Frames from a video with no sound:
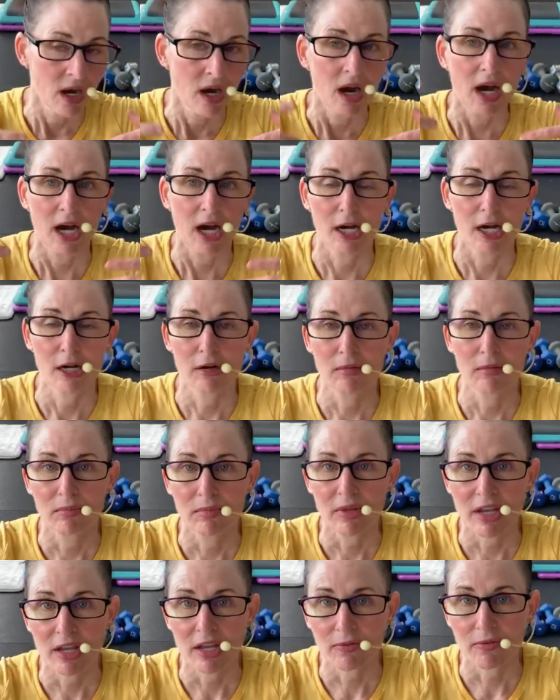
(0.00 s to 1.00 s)
Um,
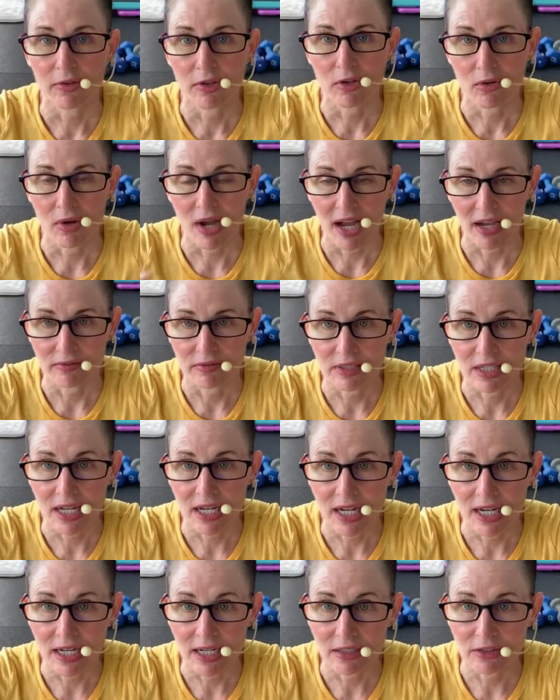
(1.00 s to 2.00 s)
if you have
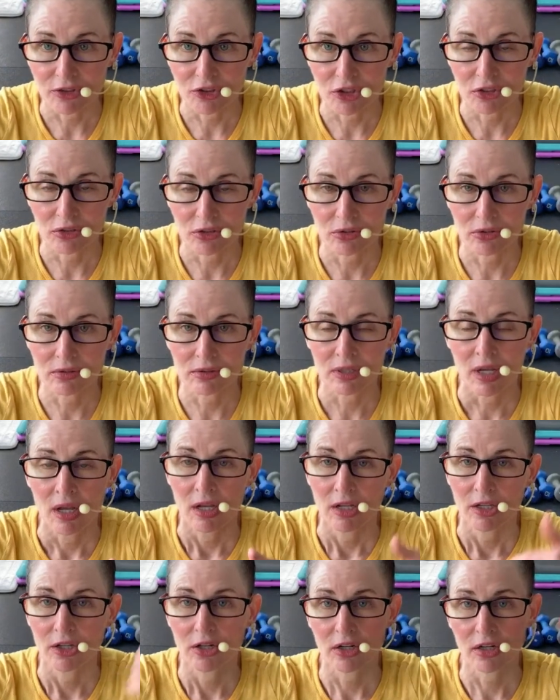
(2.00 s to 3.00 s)
knee issues,
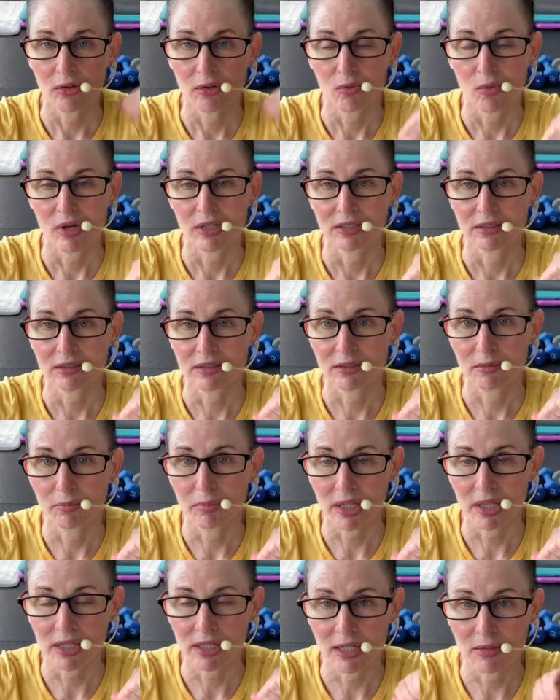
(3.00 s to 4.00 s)
you're going to want a
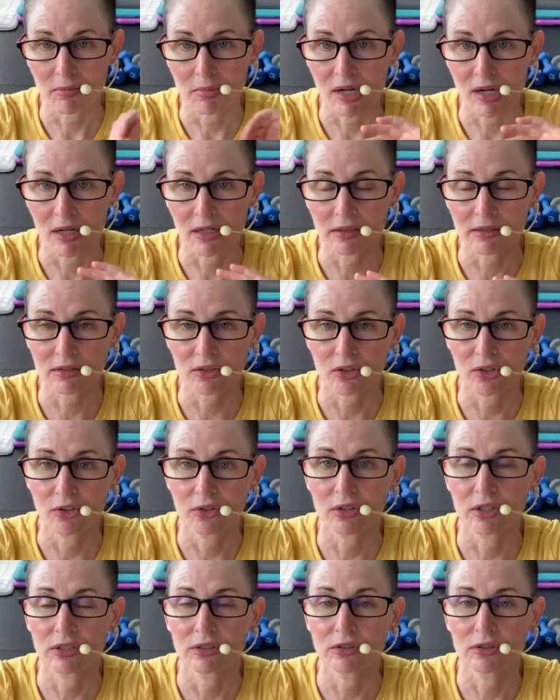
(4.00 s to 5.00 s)
stability ball so you
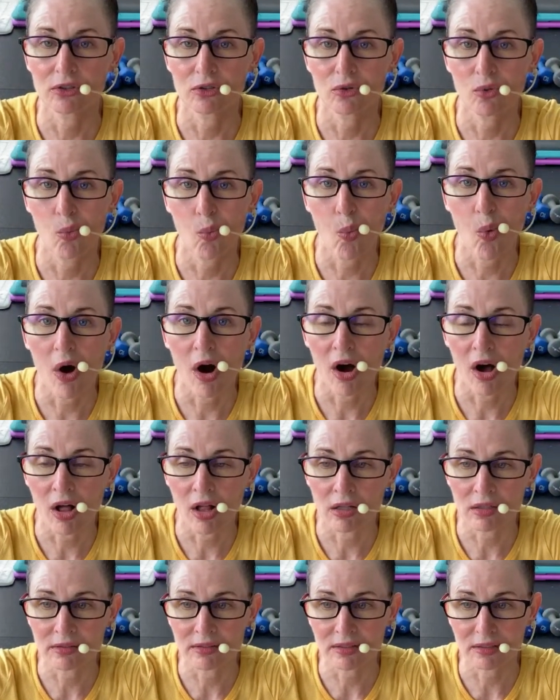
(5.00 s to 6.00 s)
can do
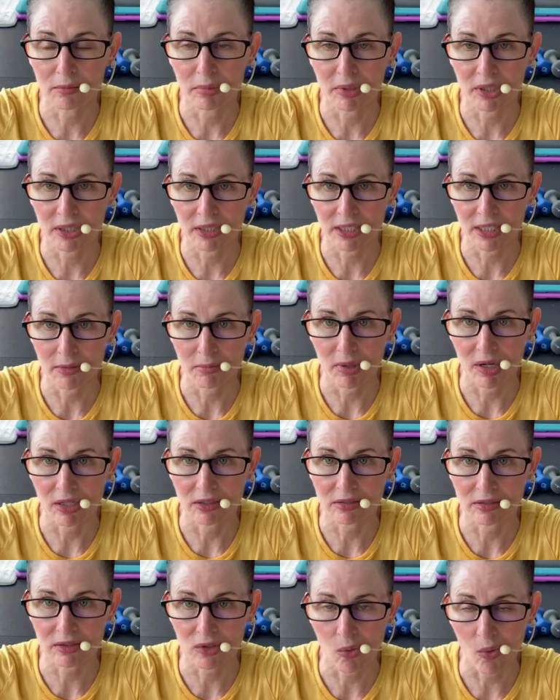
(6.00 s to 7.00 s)
wall stability ball
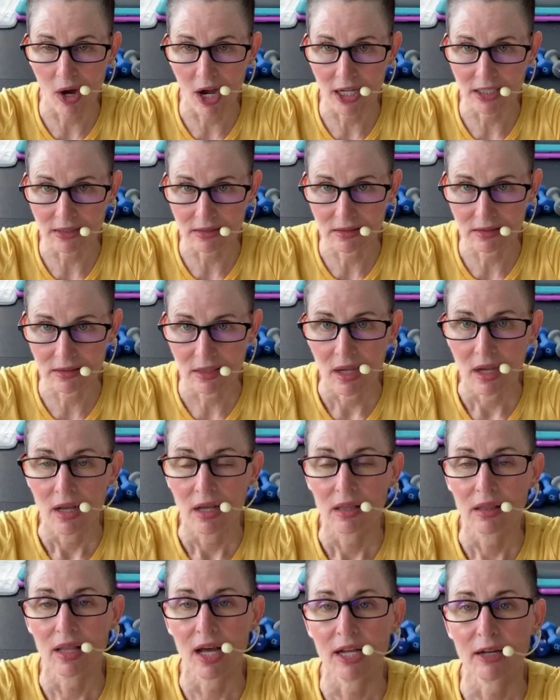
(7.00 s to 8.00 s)
squats.
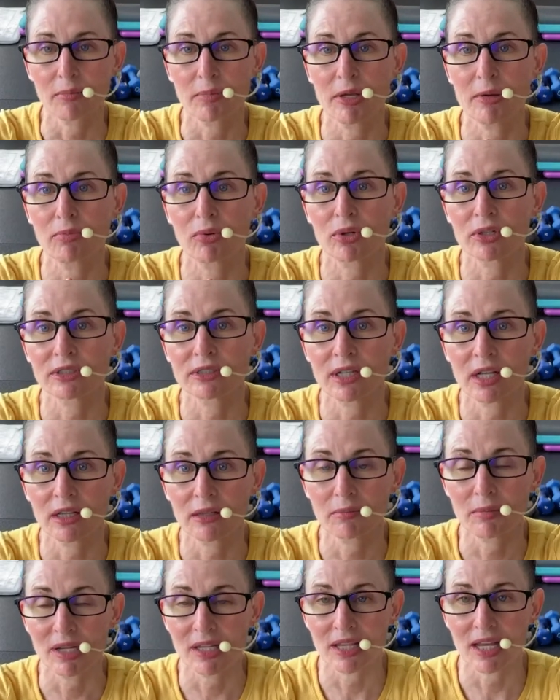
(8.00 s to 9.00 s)
A lot of people are
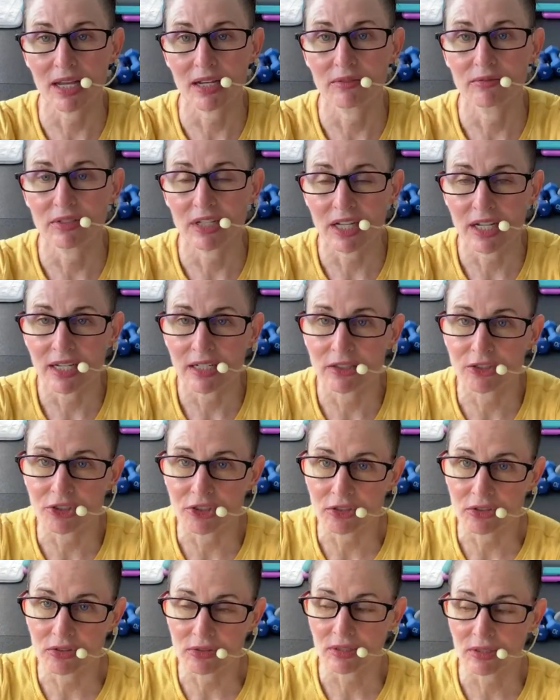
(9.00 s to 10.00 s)
telling me they have knee
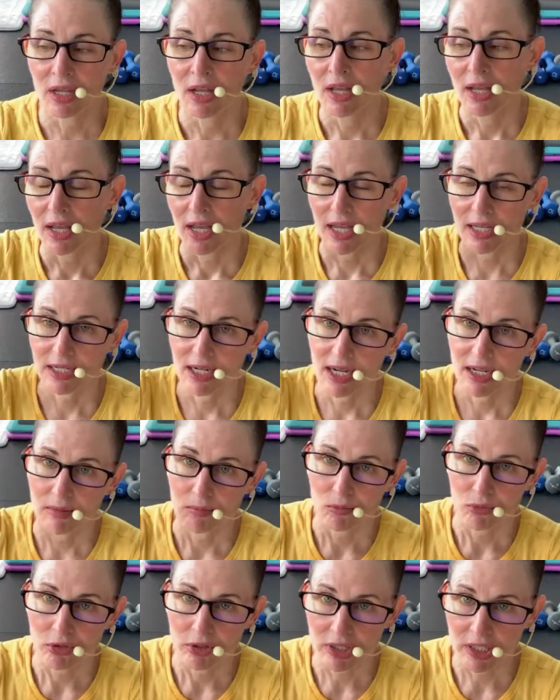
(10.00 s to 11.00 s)
issues, and I
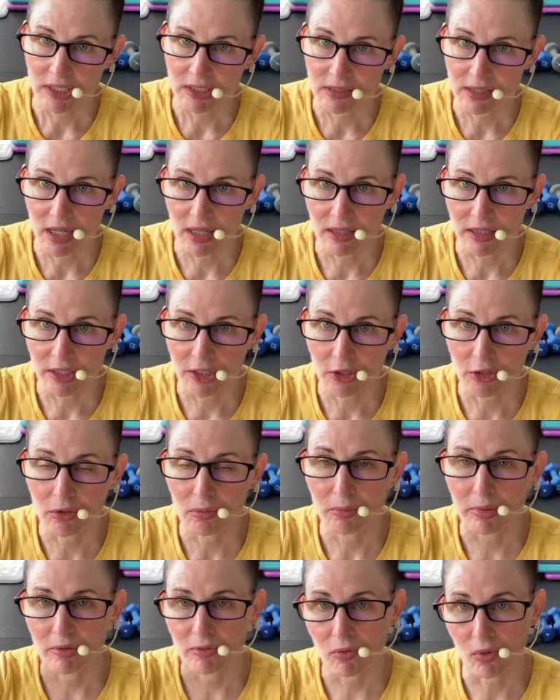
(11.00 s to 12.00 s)
am really telling you
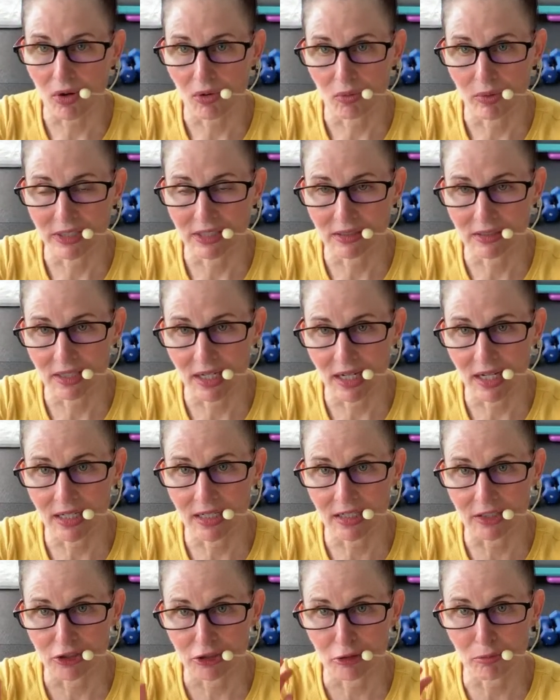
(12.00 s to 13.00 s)
before Wednesday,
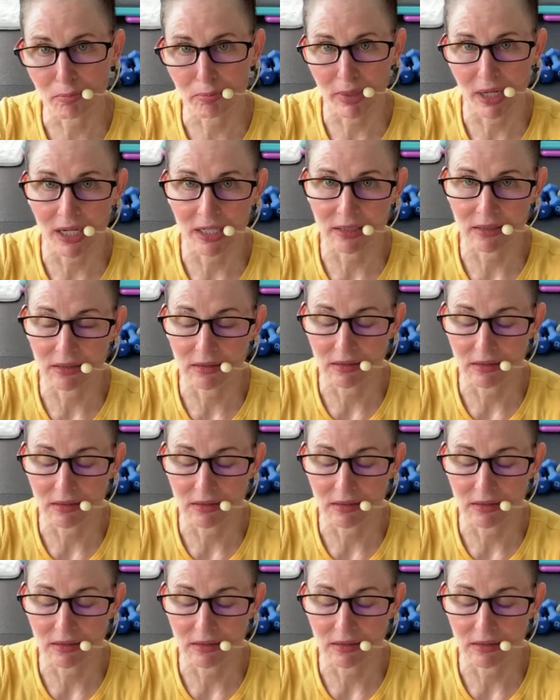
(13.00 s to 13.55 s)
get your butt